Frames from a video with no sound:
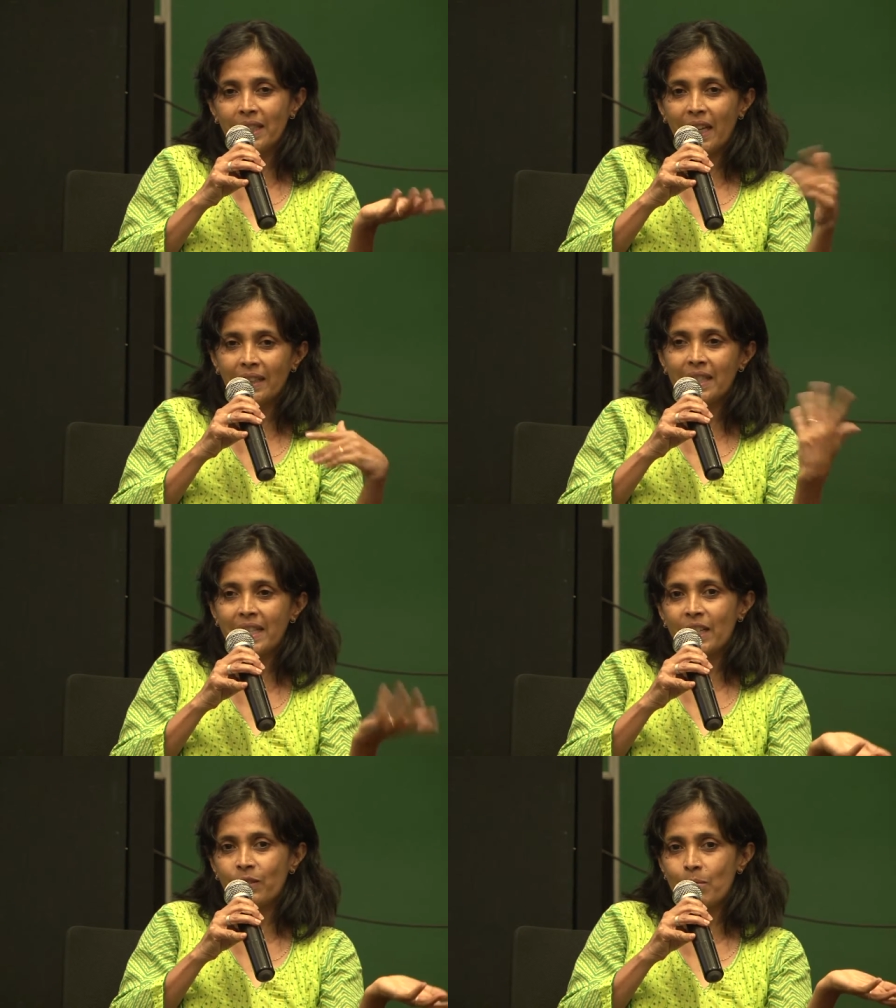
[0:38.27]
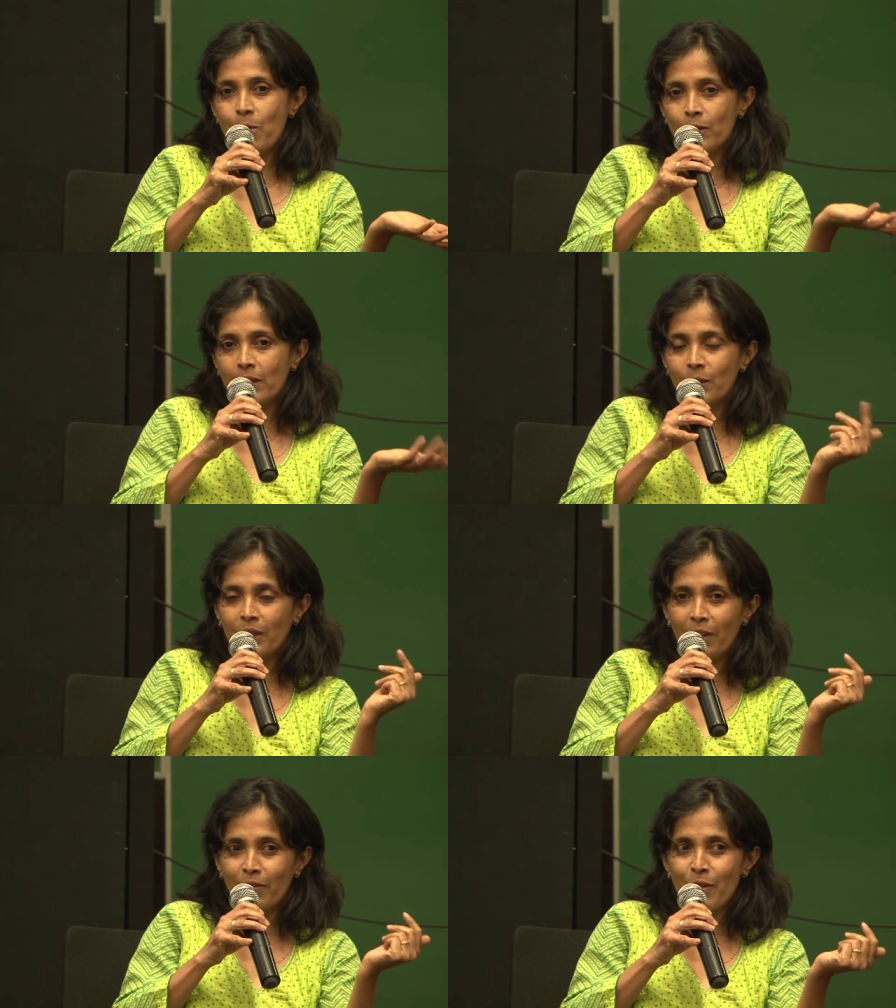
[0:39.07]
the other side of the border
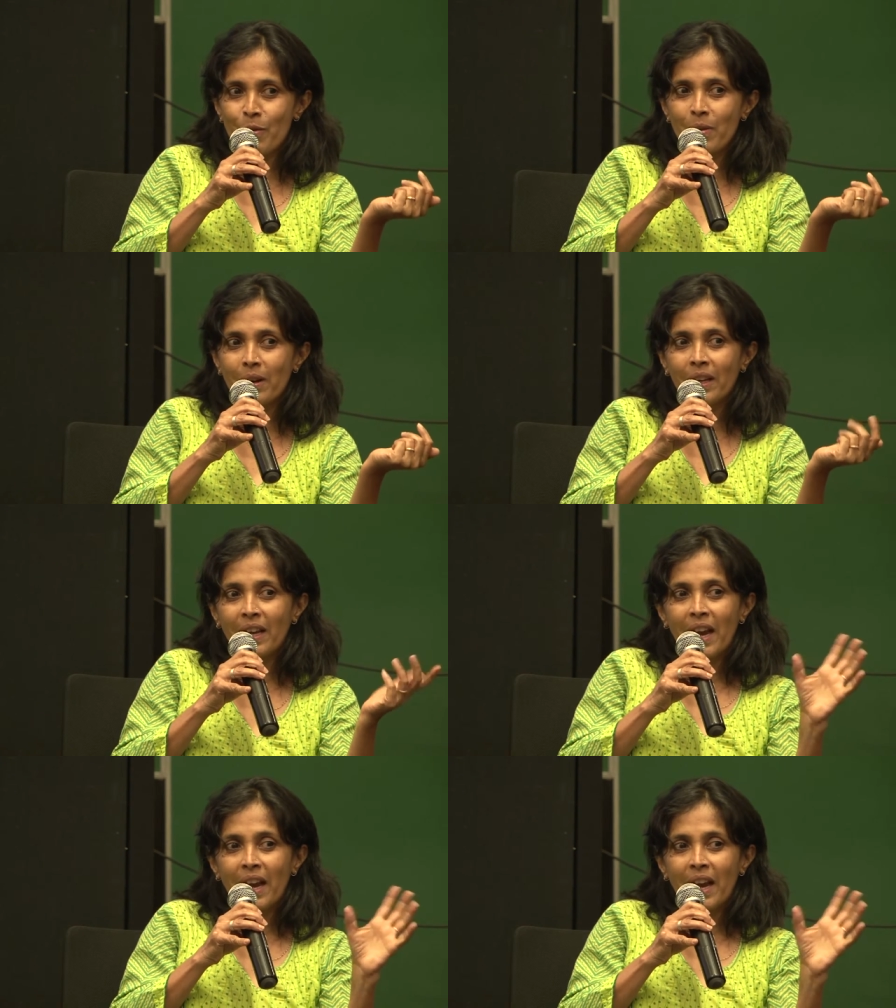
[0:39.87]
looking for work.